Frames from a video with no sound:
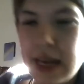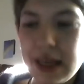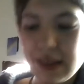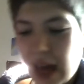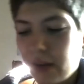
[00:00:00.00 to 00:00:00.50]

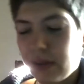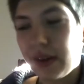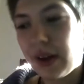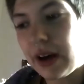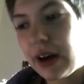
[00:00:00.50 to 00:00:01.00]
his
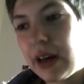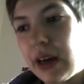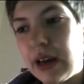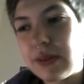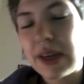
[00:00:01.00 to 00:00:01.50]
counselor
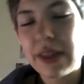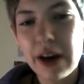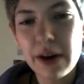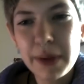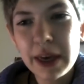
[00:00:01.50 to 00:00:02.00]
and doing
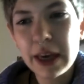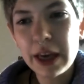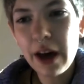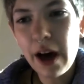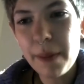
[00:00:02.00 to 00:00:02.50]

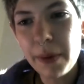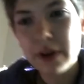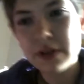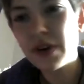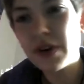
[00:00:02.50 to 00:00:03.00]
therapy about
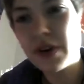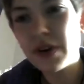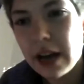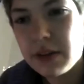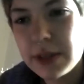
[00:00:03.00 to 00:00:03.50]
his abandonment
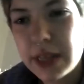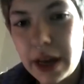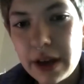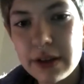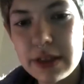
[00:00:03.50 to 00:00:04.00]
attachment
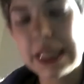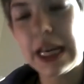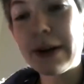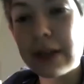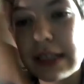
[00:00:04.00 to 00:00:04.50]
styles, and
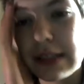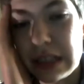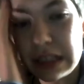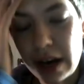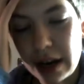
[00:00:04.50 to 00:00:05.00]
now he's
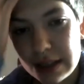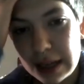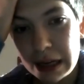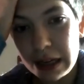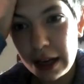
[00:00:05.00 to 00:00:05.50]
detoxing
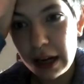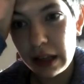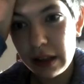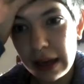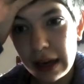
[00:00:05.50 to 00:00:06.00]
and getting
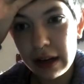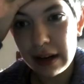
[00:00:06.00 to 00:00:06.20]
clean.